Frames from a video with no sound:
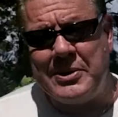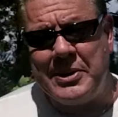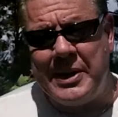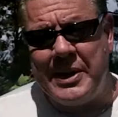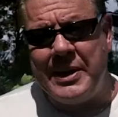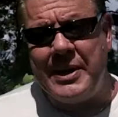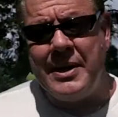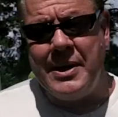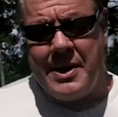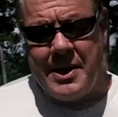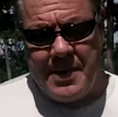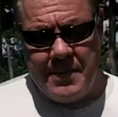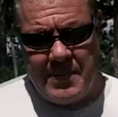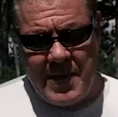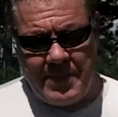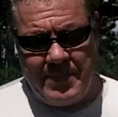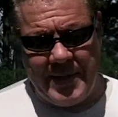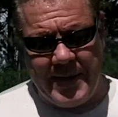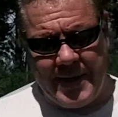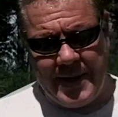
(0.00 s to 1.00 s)
day.
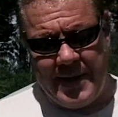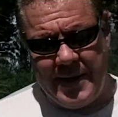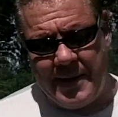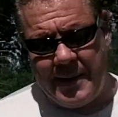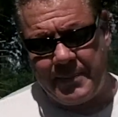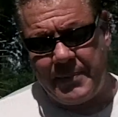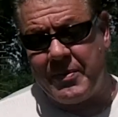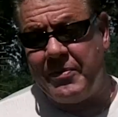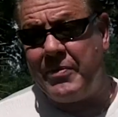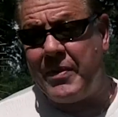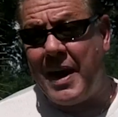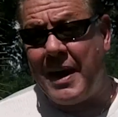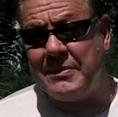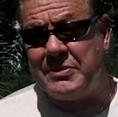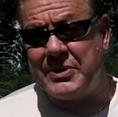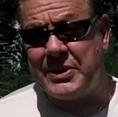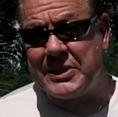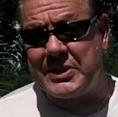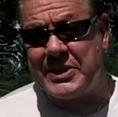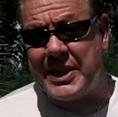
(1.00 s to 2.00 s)
Maybe you get it up to
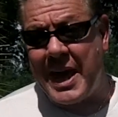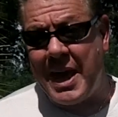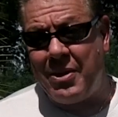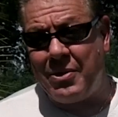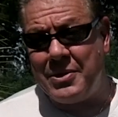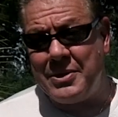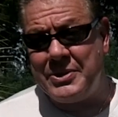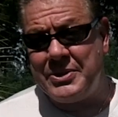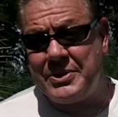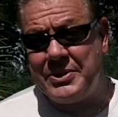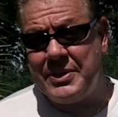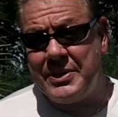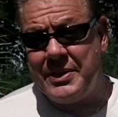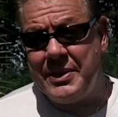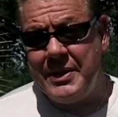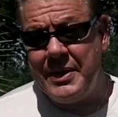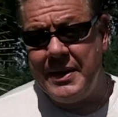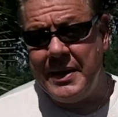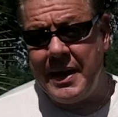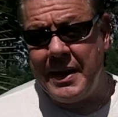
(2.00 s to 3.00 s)
5-6 hours
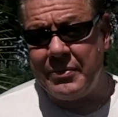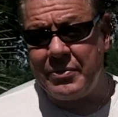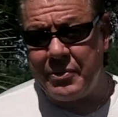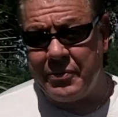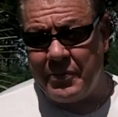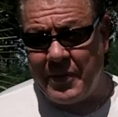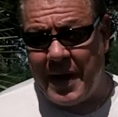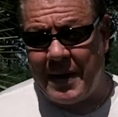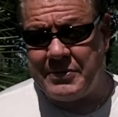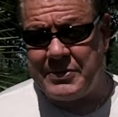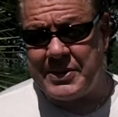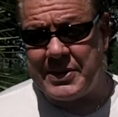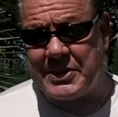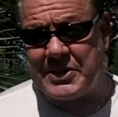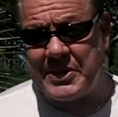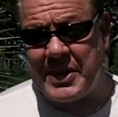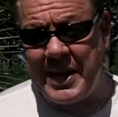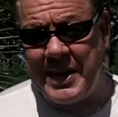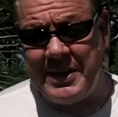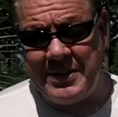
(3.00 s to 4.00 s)
after 5-6
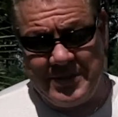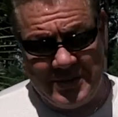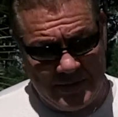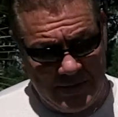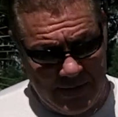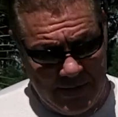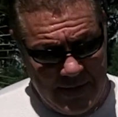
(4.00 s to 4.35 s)
days,